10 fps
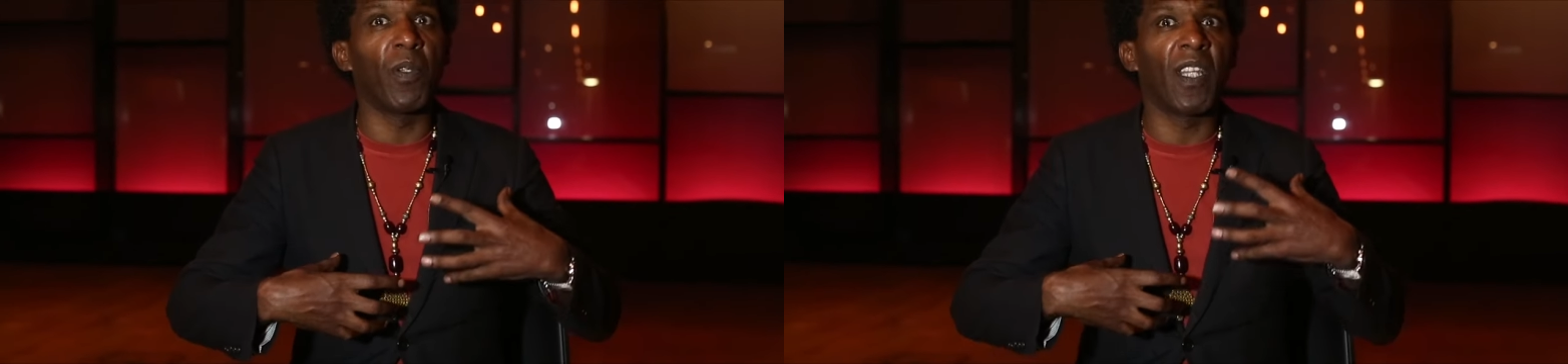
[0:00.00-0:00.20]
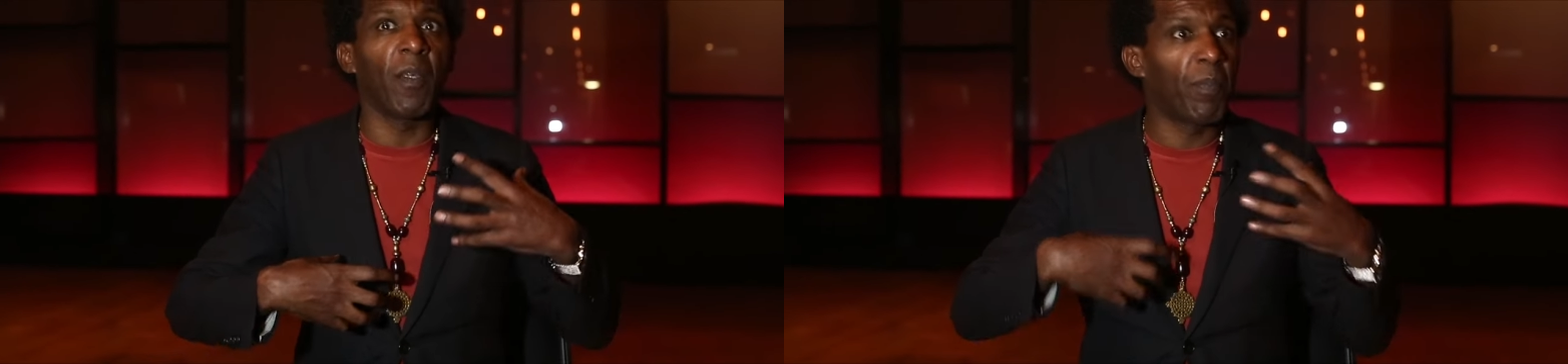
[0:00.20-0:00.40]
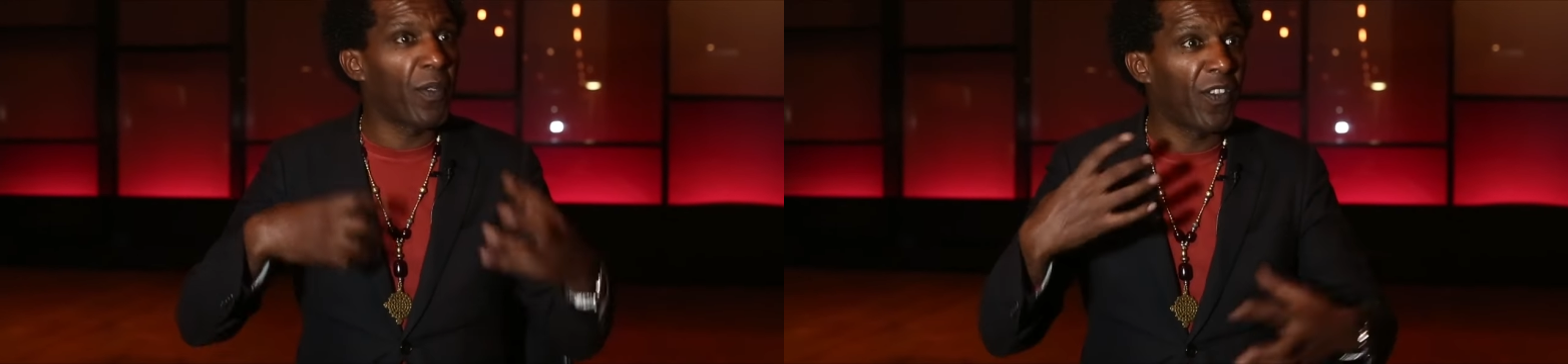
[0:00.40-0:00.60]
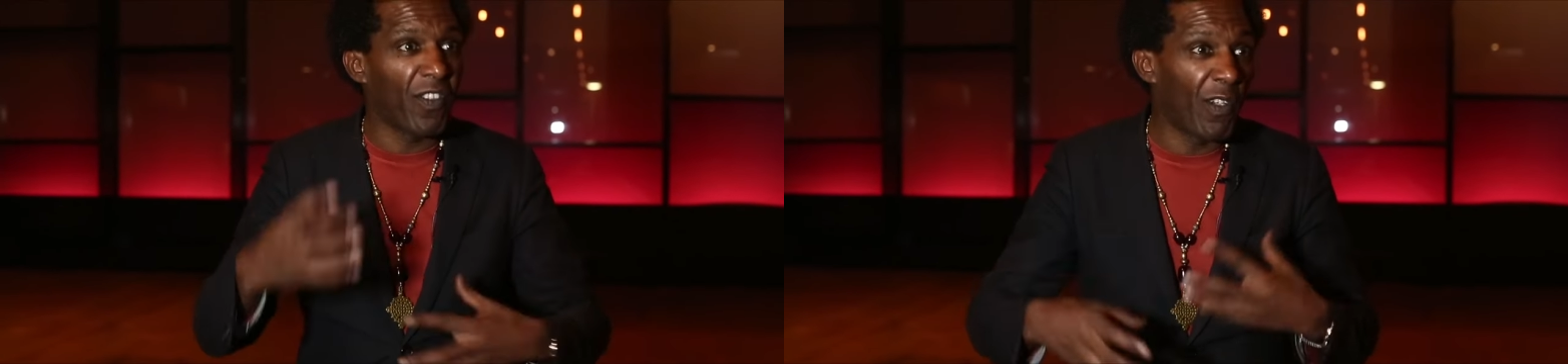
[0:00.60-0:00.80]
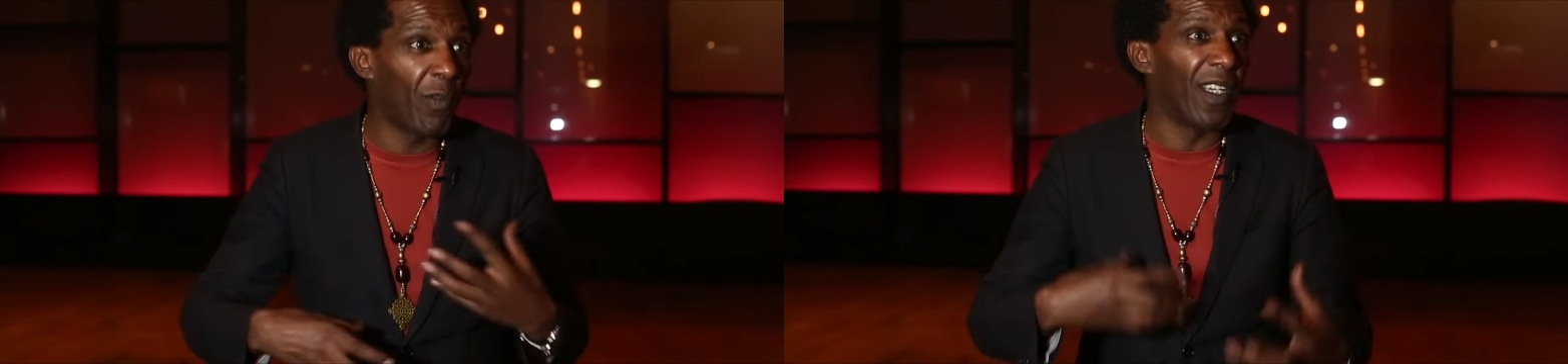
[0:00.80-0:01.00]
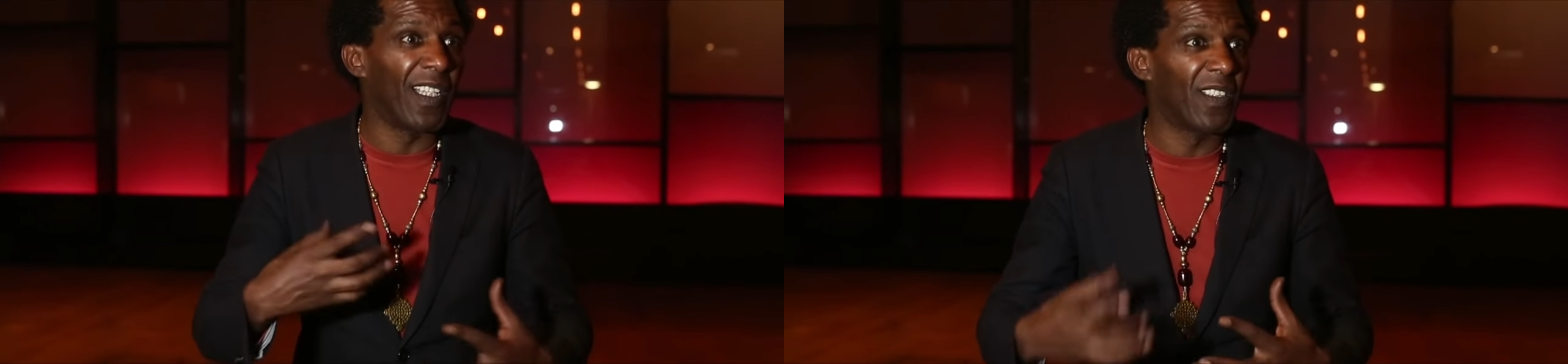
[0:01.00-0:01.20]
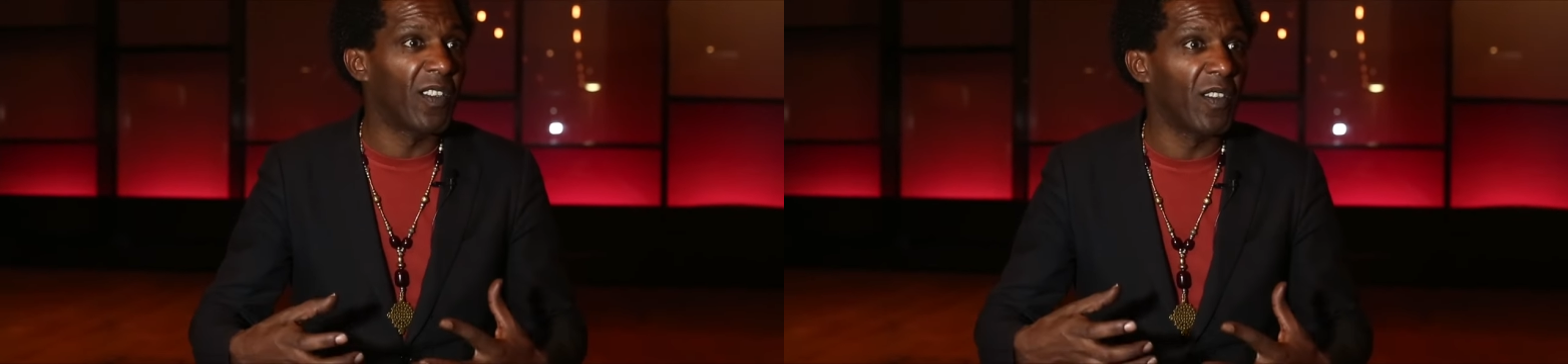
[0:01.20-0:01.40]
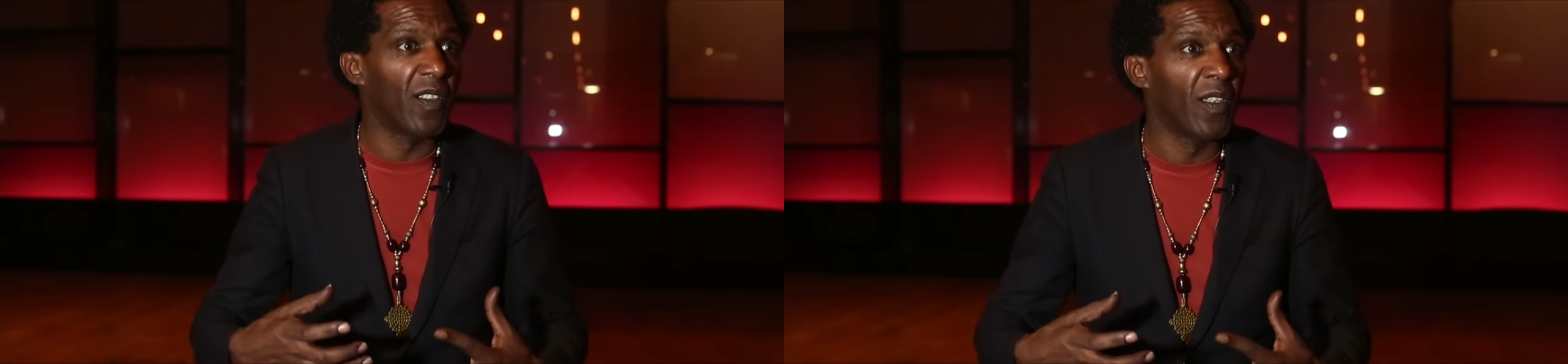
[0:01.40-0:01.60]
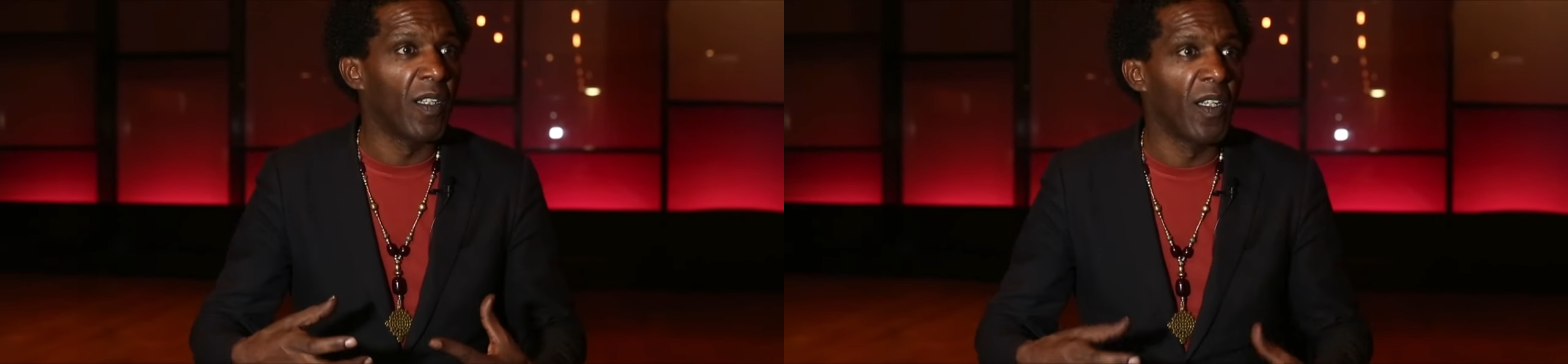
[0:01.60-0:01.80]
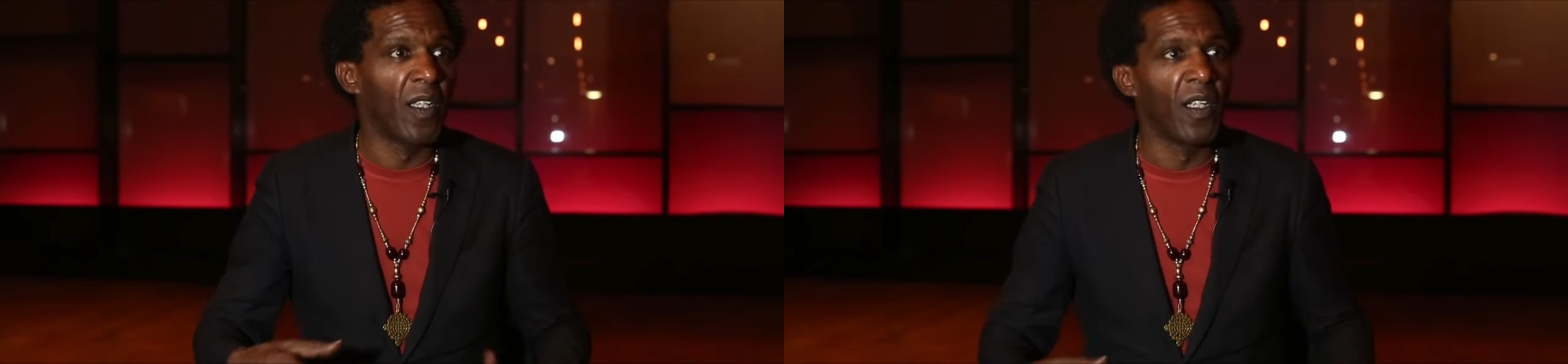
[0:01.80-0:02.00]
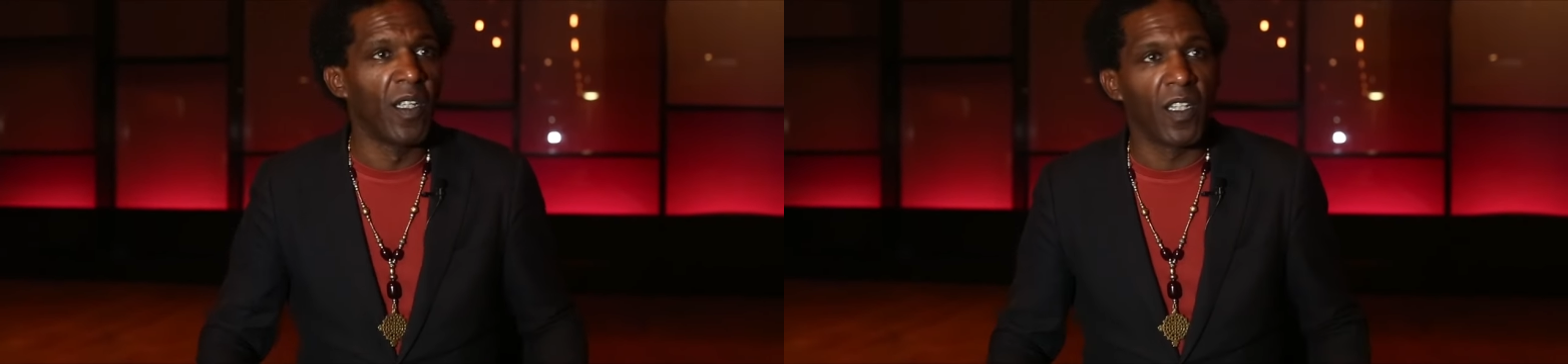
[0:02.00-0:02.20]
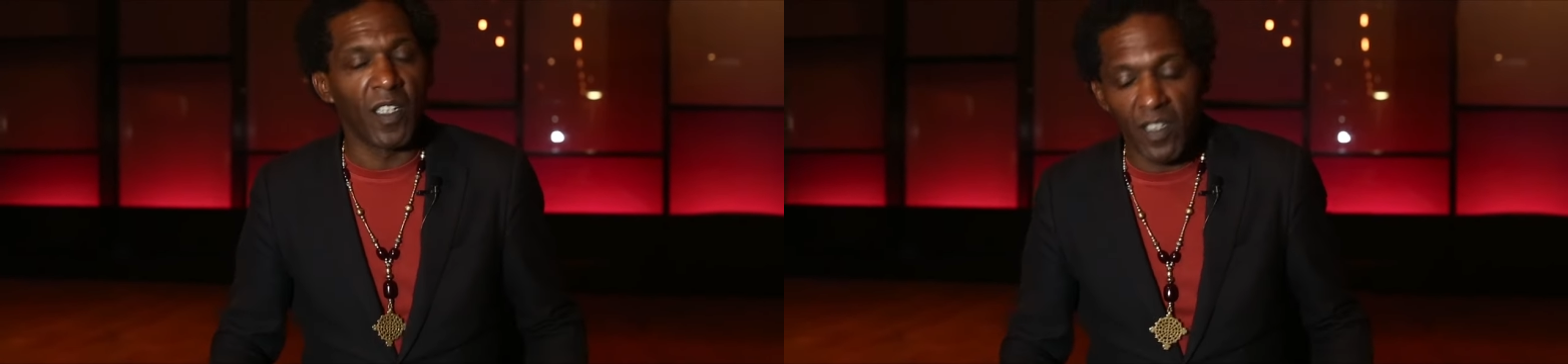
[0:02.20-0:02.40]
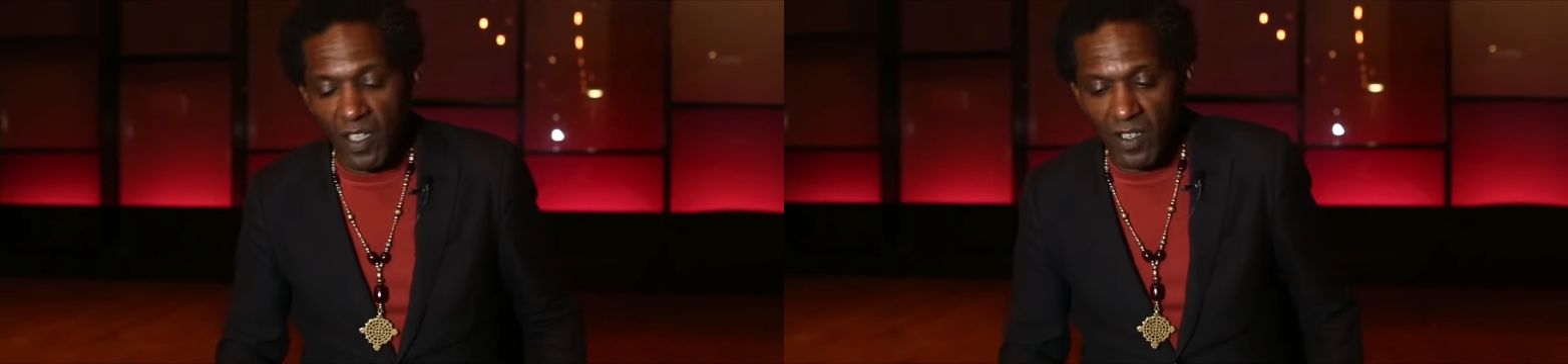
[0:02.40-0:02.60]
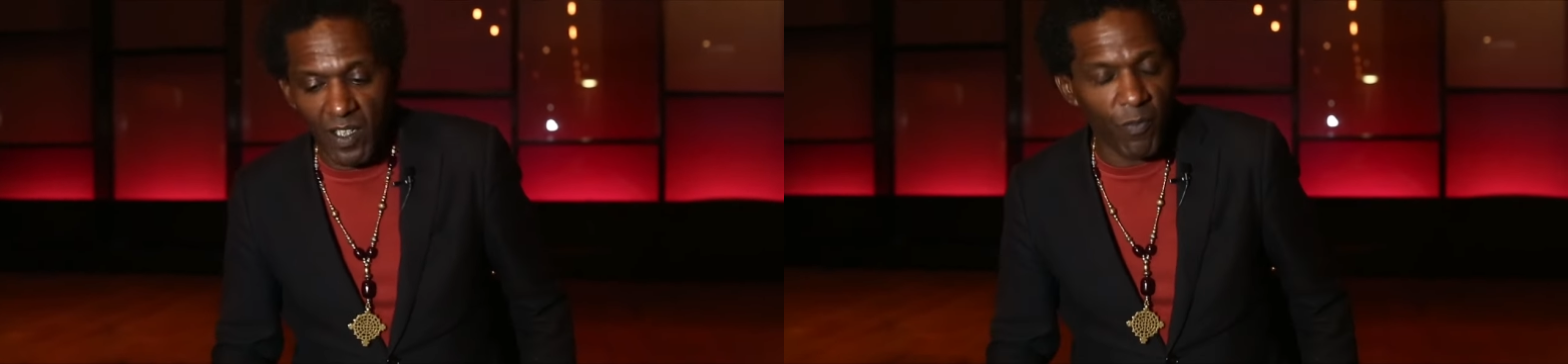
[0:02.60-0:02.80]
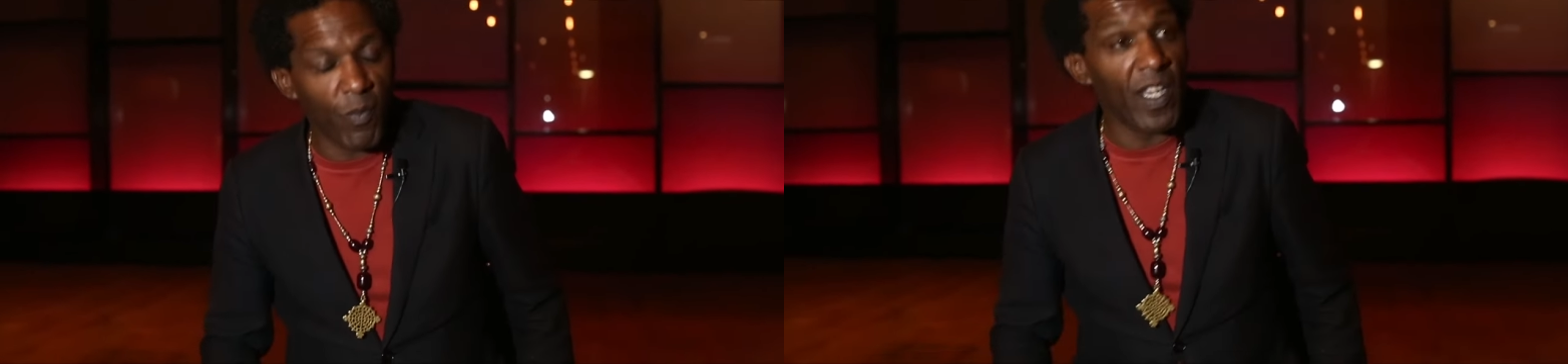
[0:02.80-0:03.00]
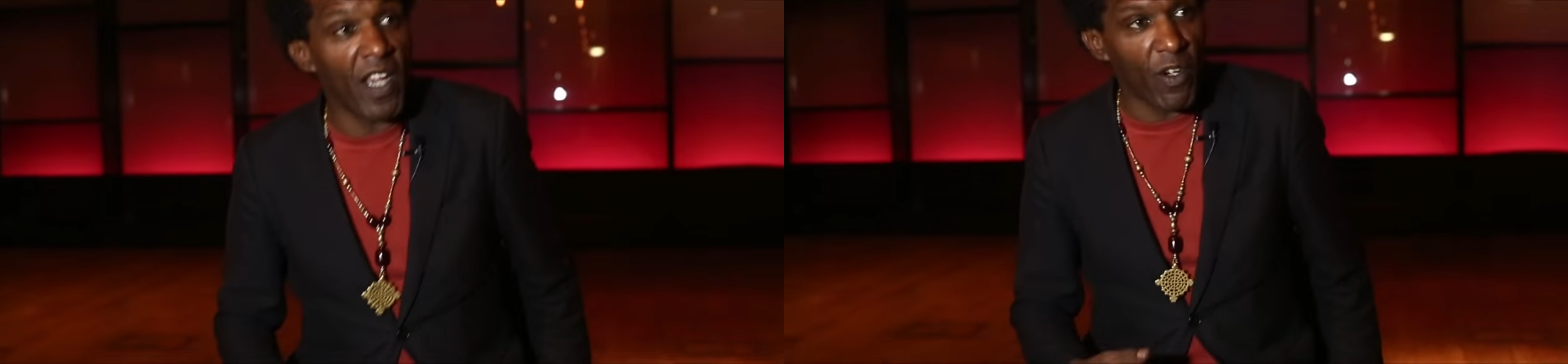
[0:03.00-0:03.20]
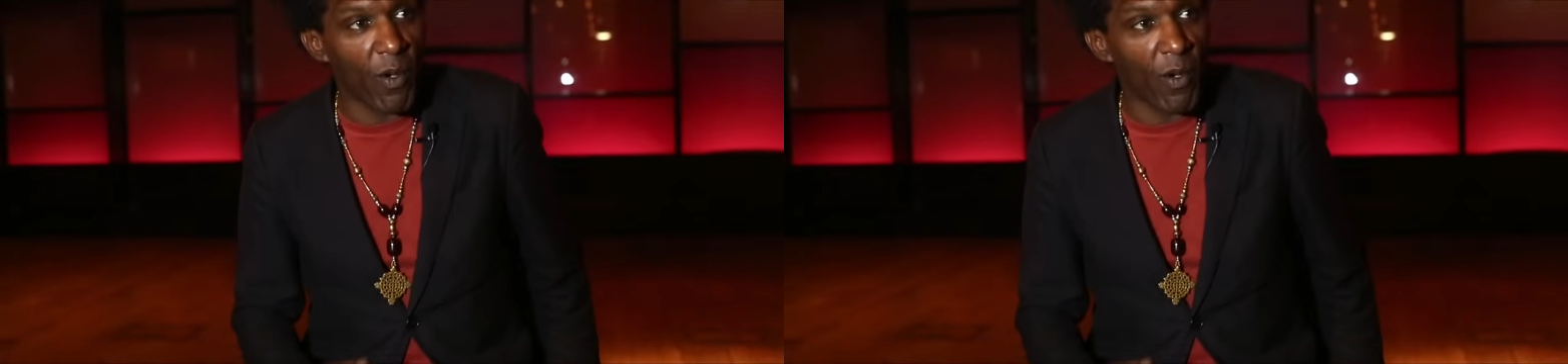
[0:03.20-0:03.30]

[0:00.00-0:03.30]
but they pursue it. And I think that if we are